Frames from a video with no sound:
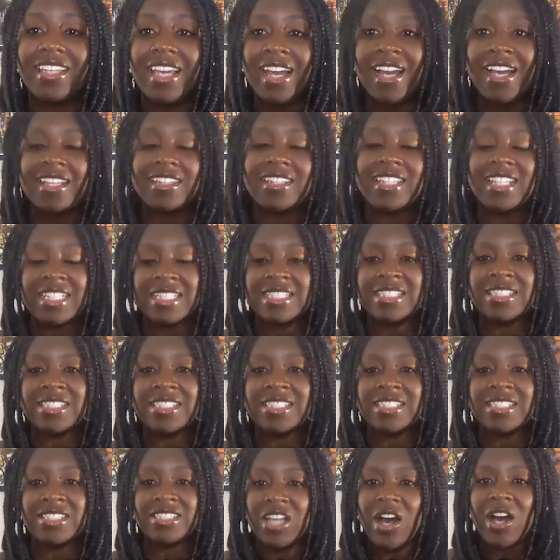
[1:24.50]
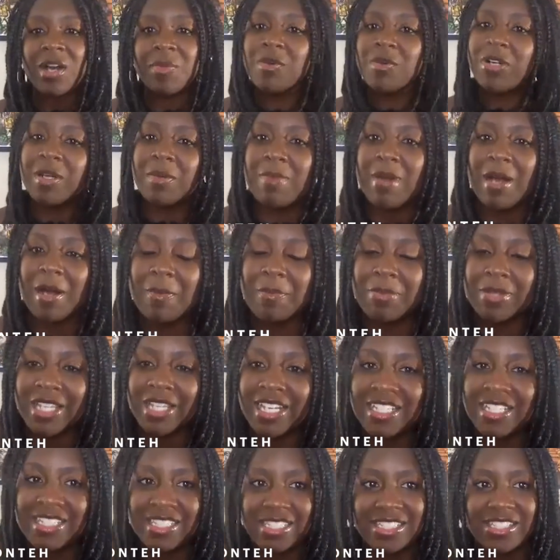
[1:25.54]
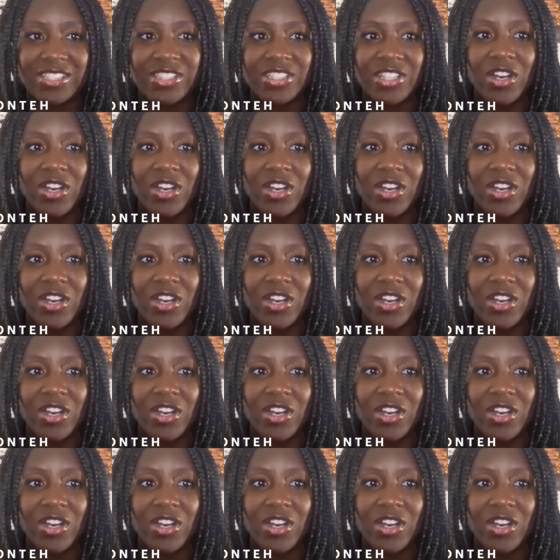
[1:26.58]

Yeah, let's talk more about Blessed.